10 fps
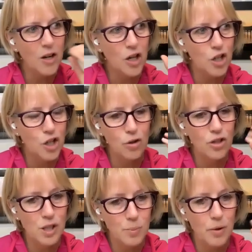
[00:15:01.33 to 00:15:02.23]
should, you're
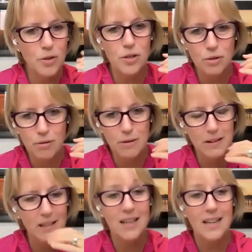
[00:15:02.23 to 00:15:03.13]
supposed to, you
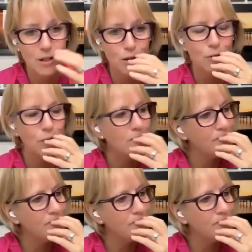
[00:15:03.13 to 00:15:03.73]
need to.